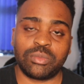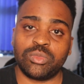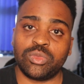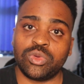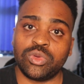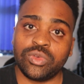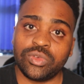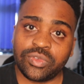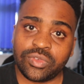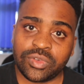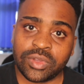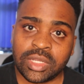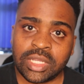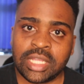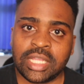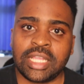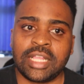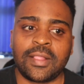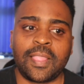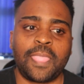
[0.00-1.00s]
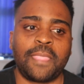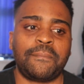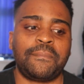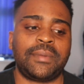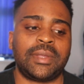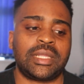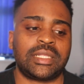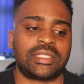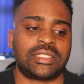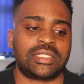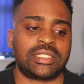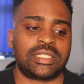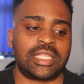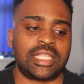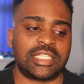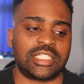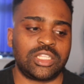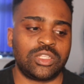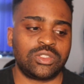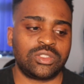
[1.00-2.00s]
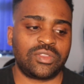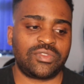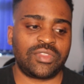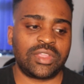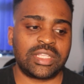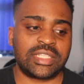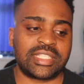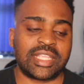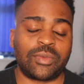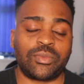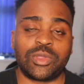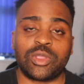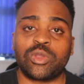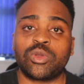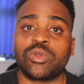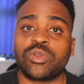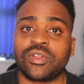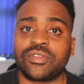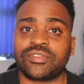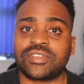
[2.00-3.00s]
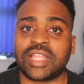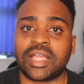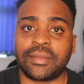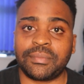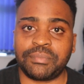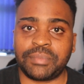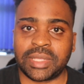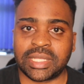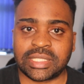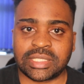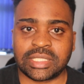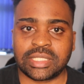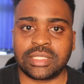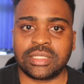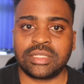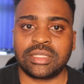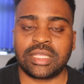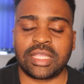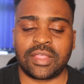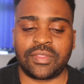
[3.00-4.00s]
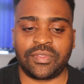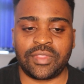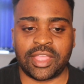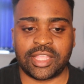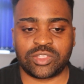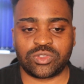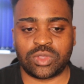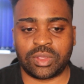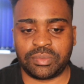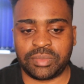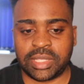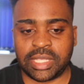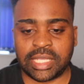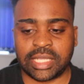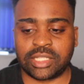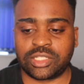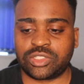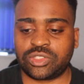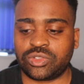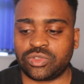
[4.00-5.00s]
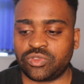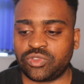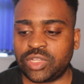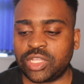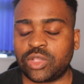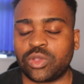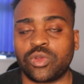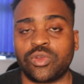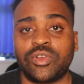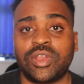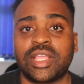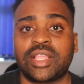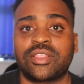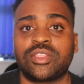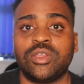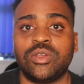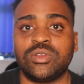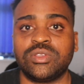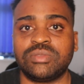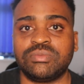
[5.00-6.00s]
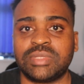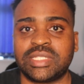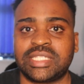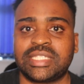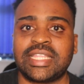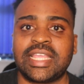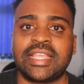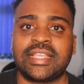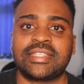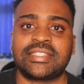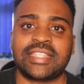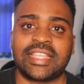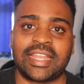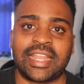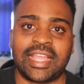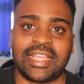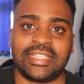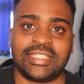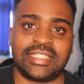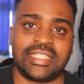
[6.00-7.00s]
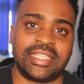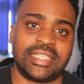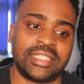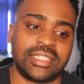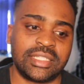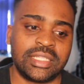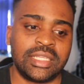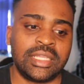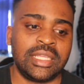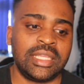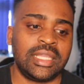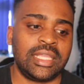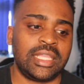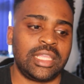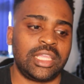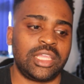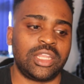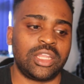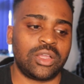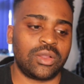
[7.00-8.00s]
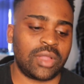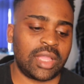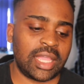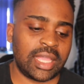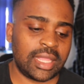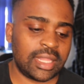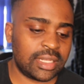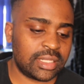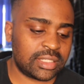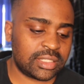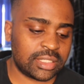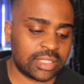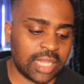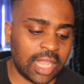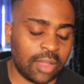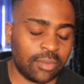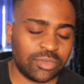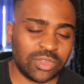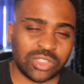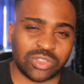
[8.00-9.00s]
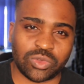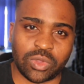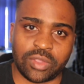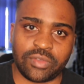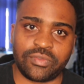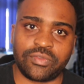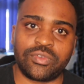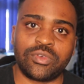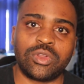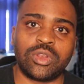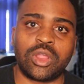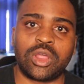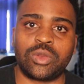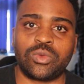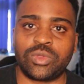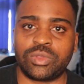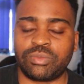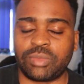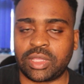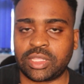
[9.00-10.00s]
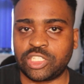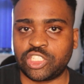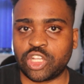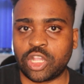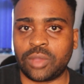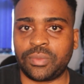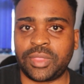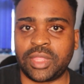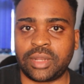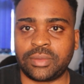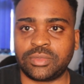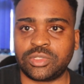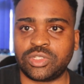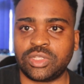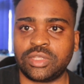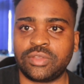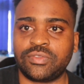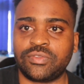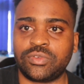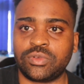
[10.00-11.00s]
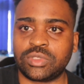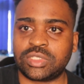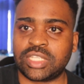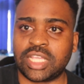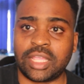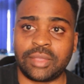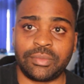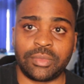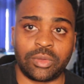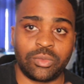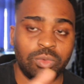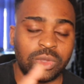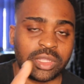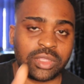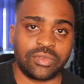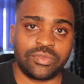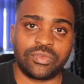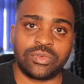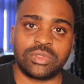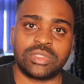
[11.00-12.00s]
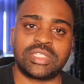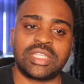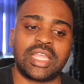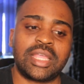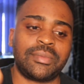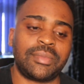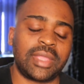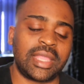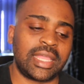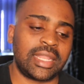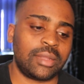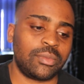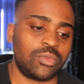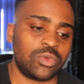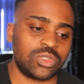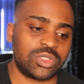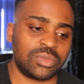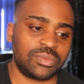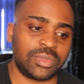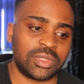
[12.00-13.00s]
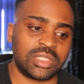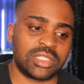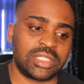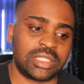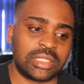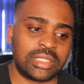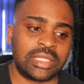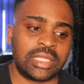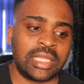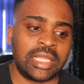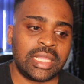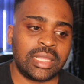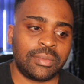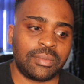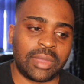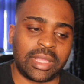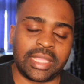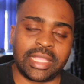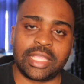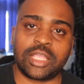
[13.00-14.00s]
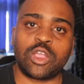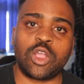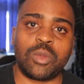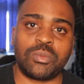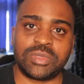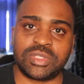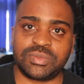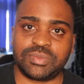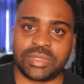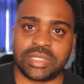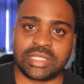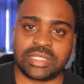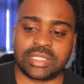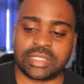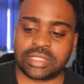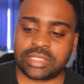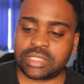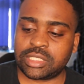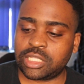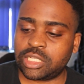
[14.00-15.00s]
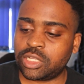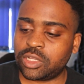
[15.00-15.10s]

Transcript: move, but there's loads of things that we could have done better, and that's why I'm here to recorrect those mistakes that I did, and now I'm just going full on with my job that I'm doing full time. I'm working full time, and I'm also building my e-commerce business.